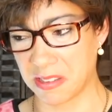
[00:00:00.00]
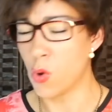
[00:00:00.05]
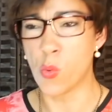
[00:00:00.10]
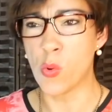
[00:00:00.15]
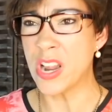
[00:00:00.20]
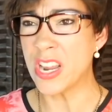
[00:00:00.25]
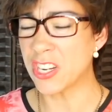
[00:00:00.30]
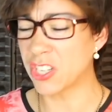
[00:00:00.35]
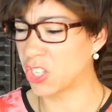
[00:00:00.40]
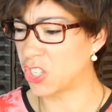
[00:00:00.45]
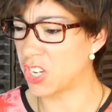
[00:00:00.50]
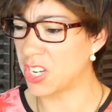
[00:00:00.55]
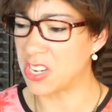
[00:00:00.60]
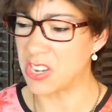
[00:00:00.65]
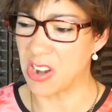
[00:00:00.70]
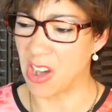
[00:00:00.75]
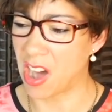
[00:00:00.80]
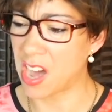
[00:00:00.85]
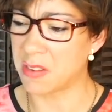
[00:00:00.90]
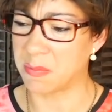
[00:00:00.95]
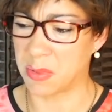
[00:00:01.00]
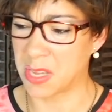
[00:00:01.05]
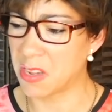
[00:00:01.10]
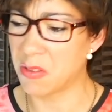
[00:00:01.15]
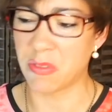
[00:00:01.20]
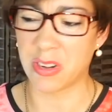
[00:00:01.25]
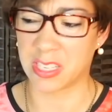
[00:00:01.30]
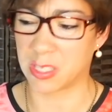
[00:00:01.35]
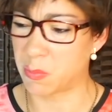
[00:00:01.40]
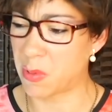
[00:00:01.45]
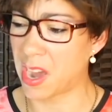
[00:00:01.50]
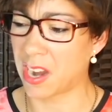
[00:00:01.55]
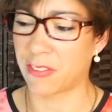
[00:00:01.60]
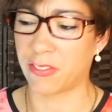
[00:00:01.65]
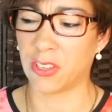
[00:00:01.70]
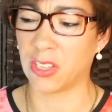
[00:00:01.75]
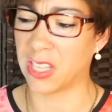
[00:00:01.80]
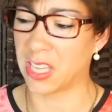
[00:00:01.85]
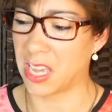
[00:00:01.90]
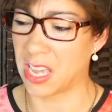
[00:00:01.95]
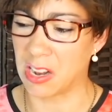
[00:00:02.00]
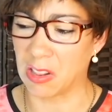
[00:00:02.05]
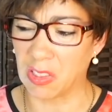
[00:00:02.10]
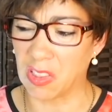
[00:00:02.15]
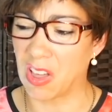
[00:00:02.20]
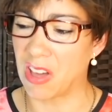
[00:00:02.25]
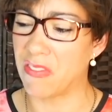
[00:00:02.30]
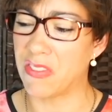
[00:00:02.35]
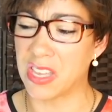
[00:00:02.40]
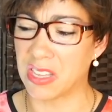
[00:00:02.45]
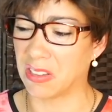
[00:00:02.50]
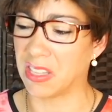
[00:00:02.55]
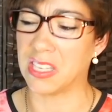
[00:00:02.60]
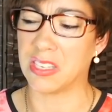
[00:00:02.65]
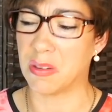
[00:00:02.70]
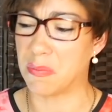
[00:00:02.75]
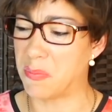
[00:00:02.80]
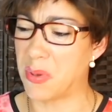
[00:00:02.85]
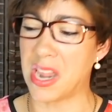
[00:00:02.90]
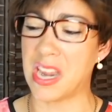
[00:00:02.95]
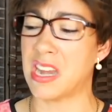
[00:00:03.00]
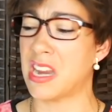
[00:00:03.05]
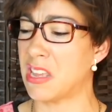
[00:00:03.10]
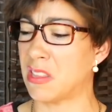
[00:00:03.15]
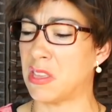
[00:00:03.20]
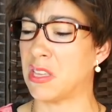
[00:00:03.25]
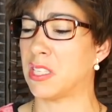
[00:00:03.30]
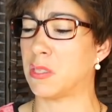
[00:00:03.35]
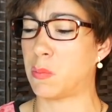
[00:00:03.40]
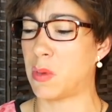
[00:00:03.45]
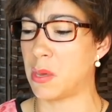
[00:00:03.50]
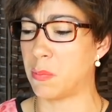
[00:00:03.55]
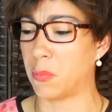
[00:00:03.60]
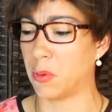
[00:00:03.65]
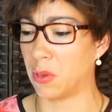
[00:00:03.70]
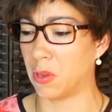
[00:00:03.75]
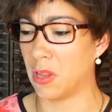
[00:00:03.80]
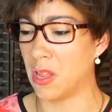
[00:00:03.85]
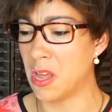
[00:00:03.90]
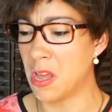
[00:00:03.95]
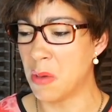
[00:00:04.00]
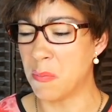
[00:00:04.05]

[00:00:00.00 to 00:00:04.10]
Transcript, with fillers: We should not be respectfully and lovingly debating these people,